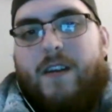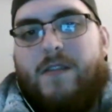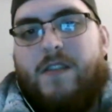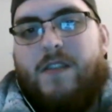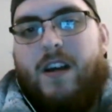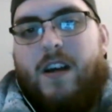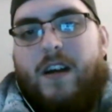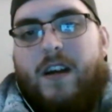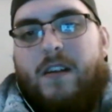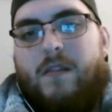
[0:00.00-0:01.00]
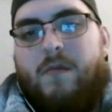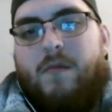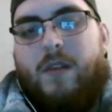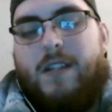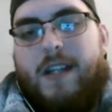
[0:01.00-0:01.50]
uh, what
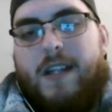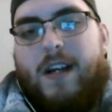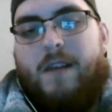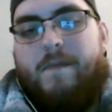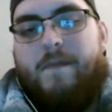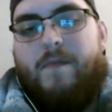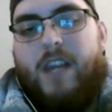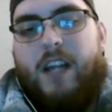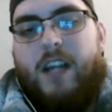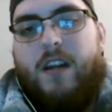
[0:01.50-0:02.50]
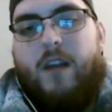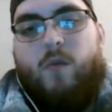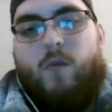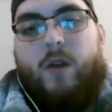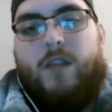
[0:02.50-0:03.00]
is it uh, and
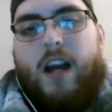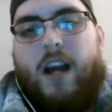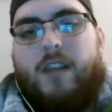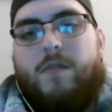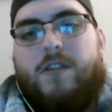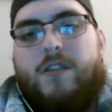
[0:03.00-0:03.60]
Royal Docks, which is